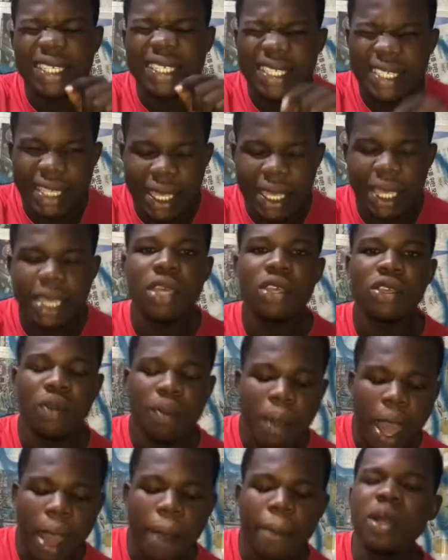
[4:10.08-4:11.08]

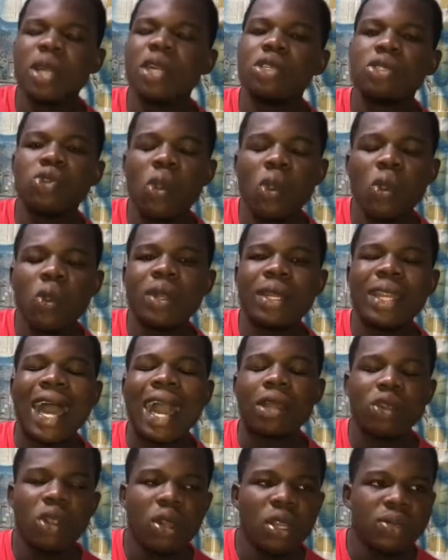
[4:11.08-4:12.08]
Yubap. So the
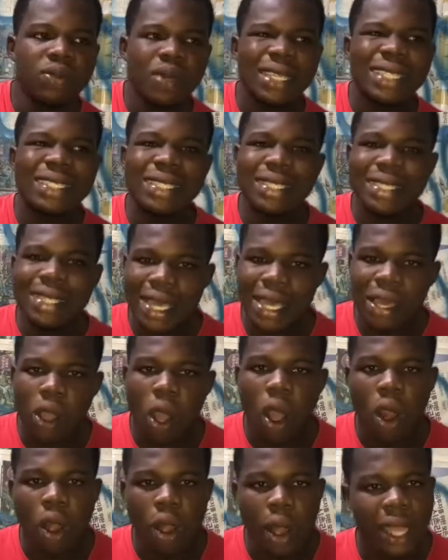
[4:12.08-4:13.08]
acknowledgements day,
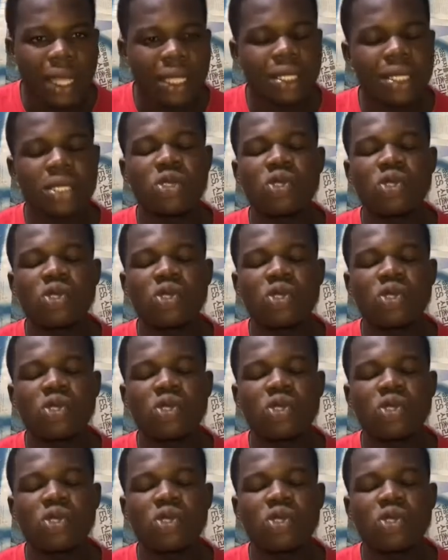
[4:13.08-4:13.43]
all right.